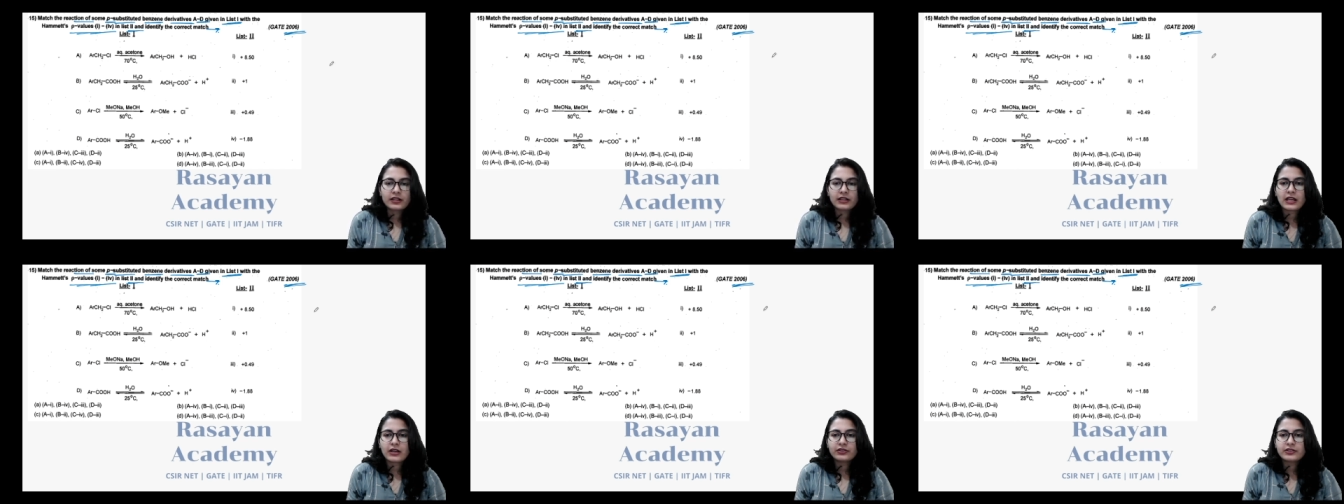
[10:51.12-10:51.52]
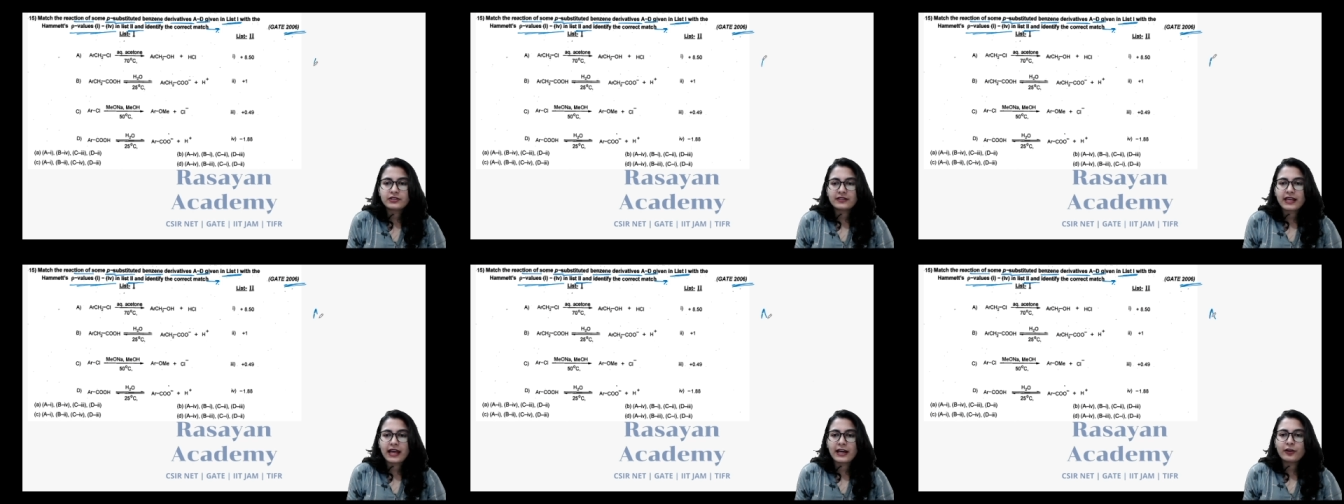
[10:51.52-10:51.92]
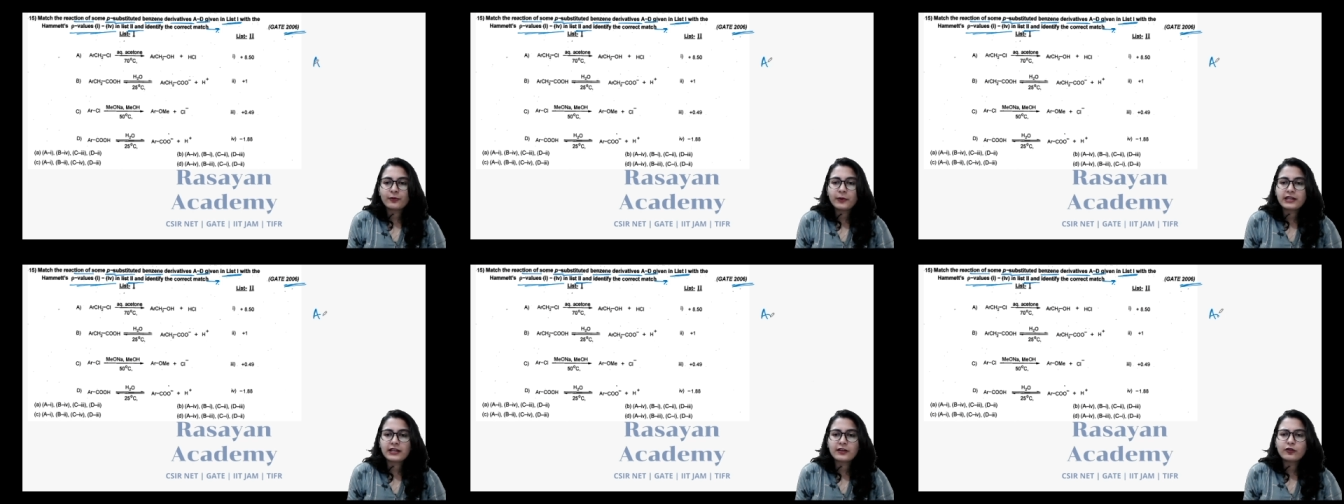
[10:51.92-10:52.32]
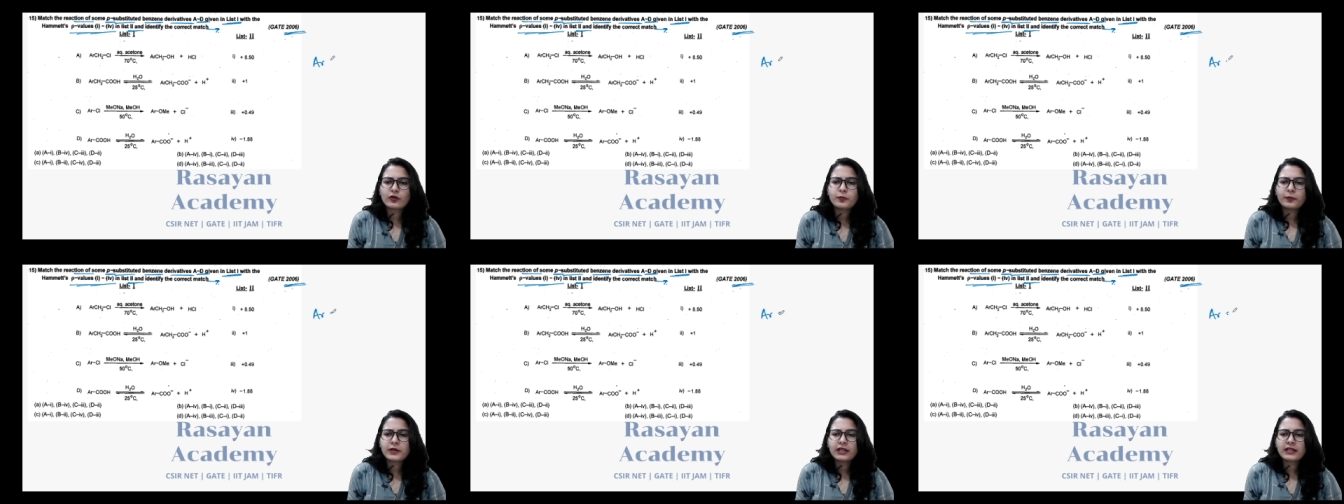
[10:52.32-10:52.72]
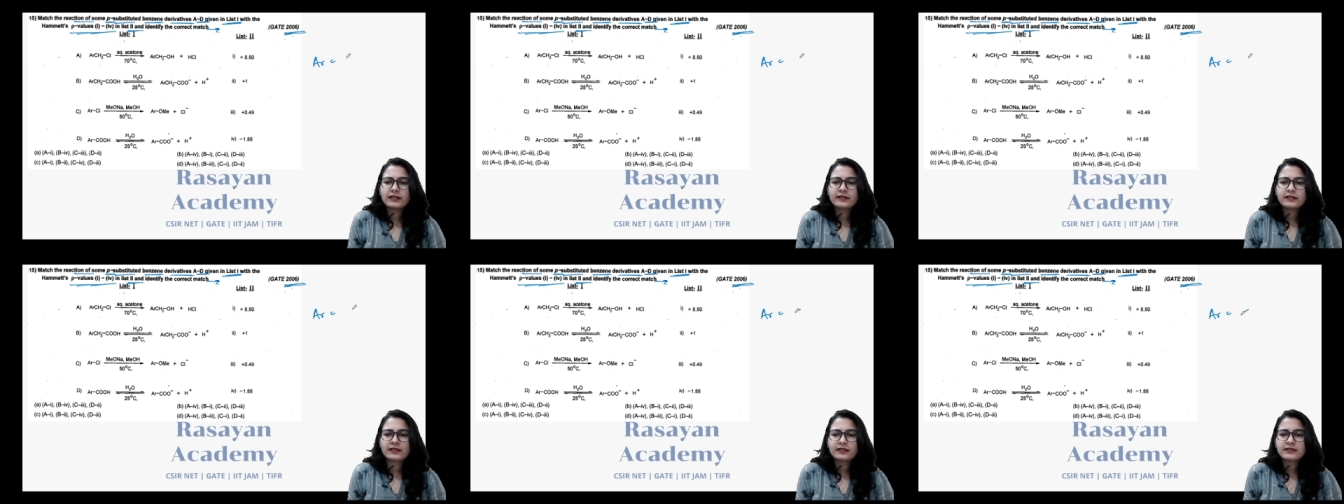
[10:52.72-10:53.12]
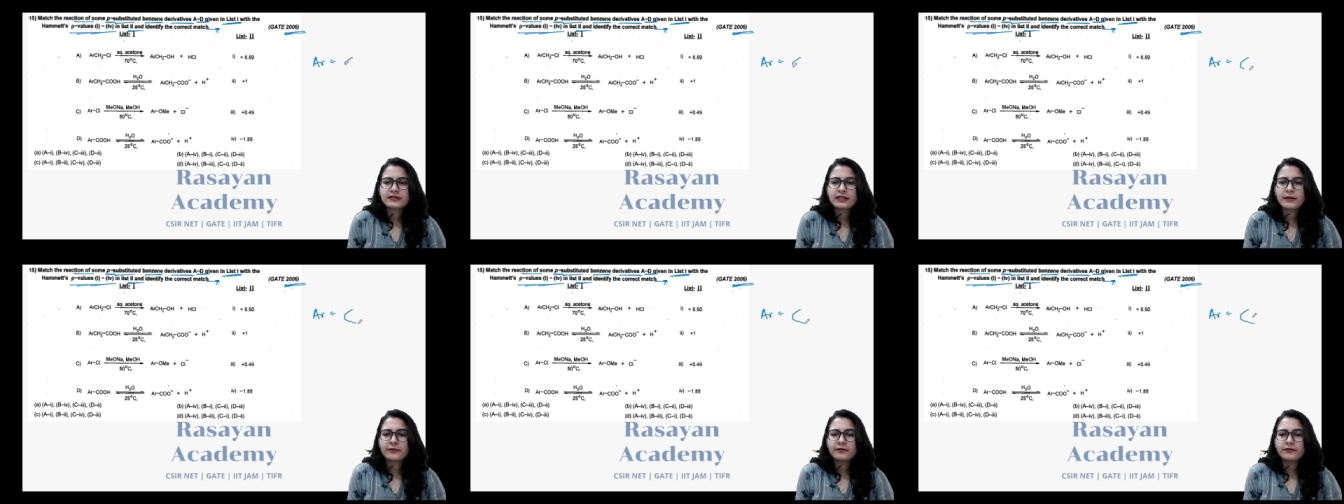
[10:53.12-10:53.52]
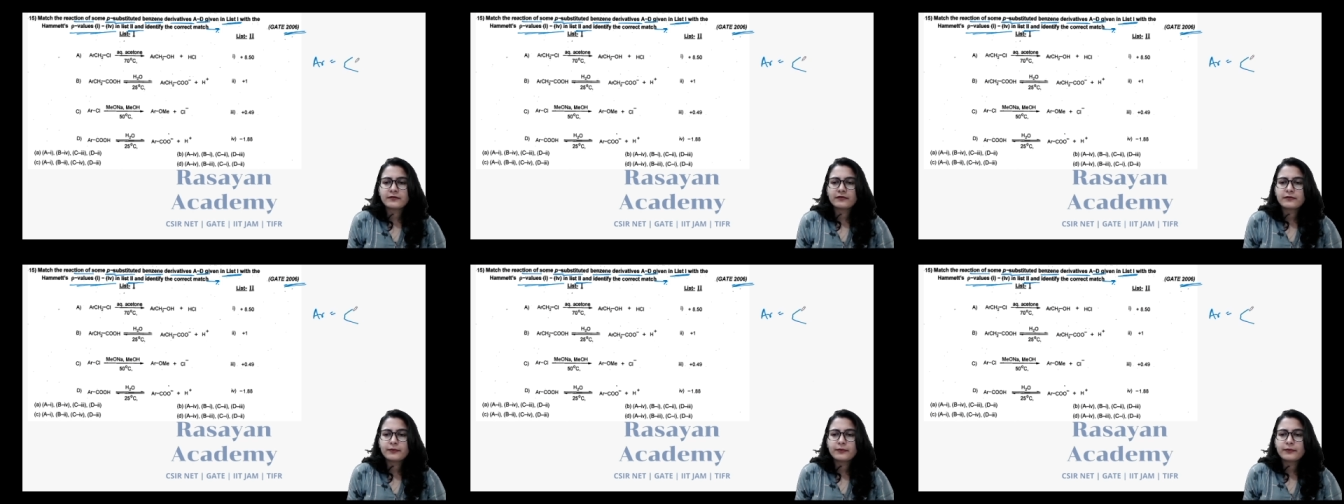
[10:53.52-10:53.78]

Now this aromatic group is some